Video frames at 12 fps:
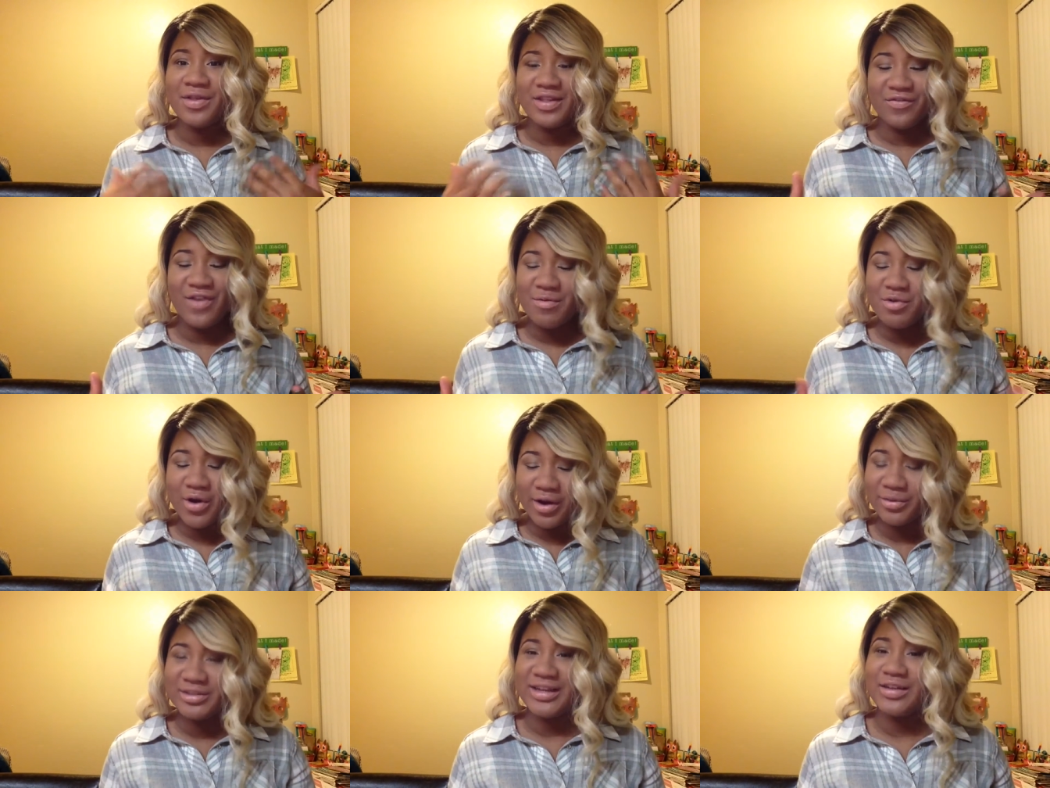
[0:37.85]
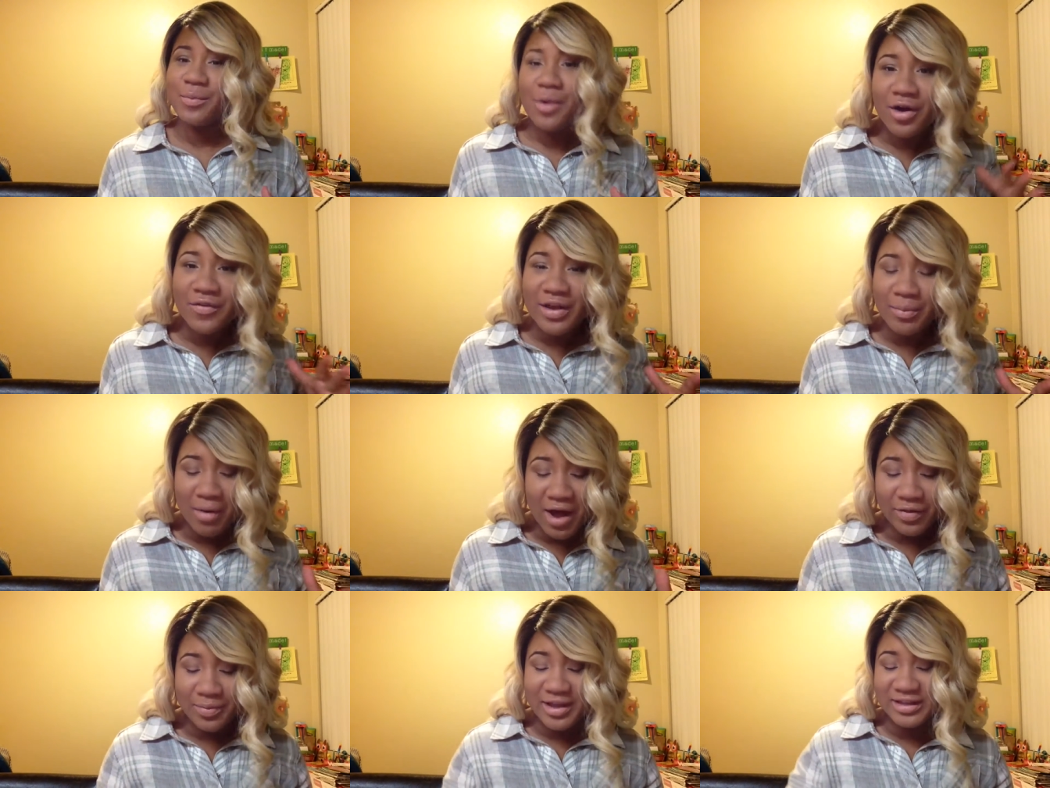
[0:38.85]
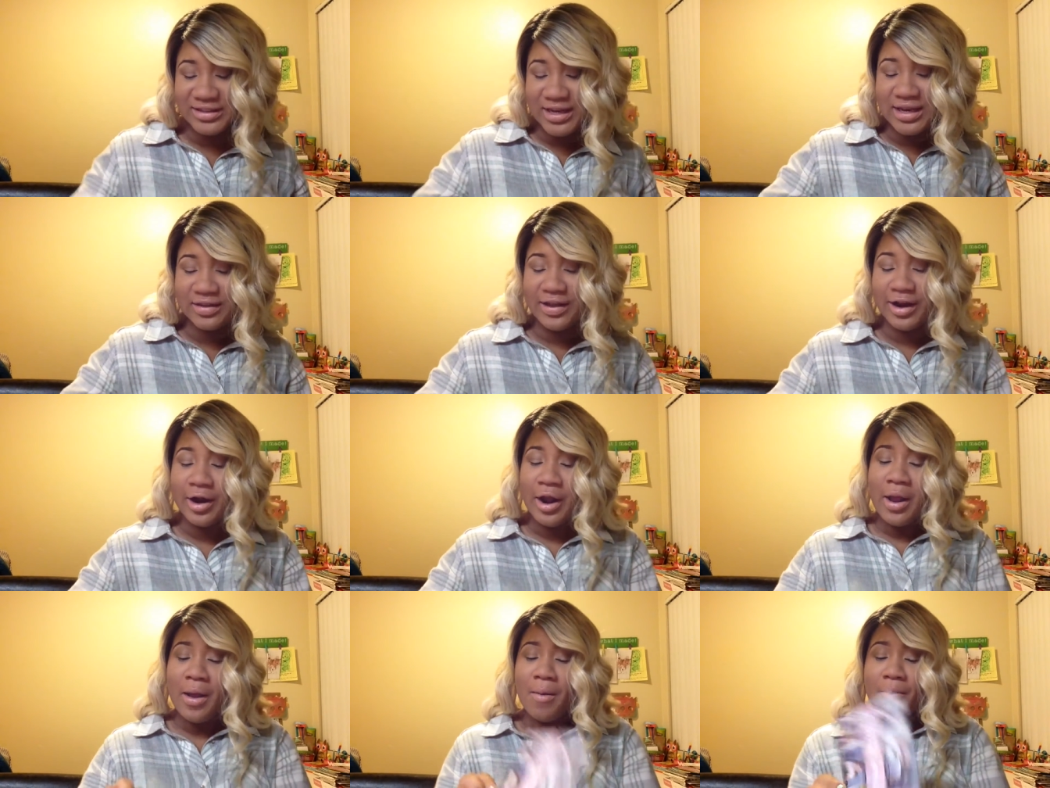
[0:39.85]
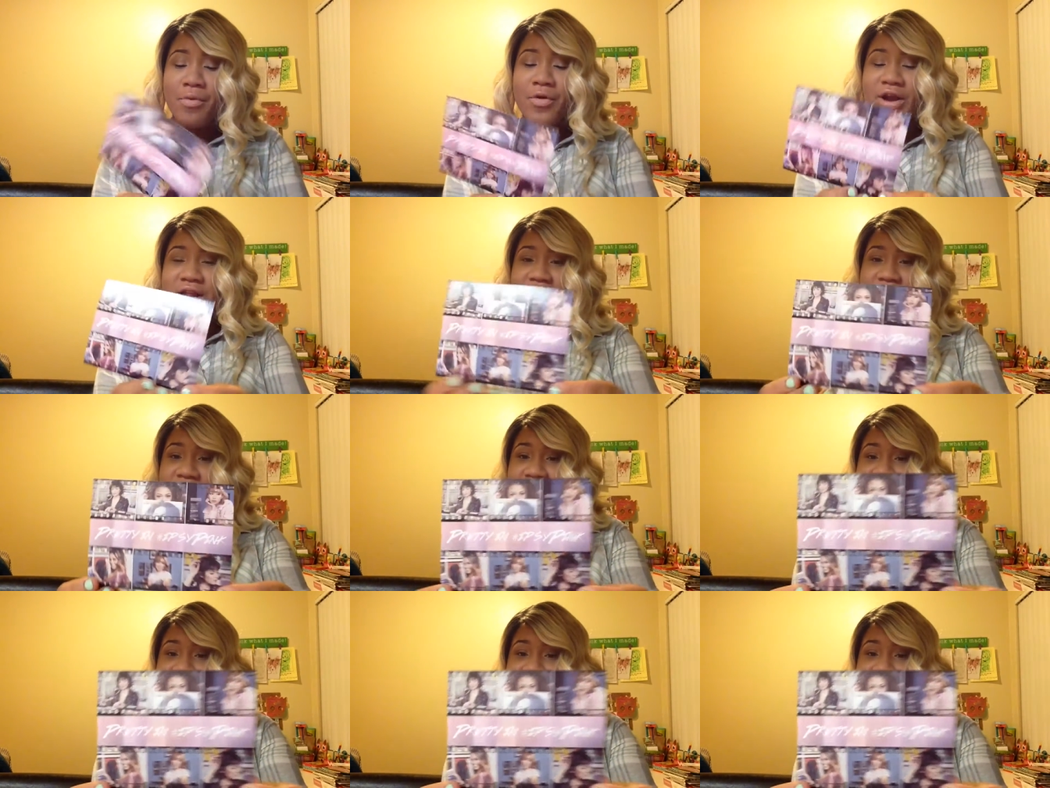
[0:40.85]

And then February was like the perfect month because they did their Pretty in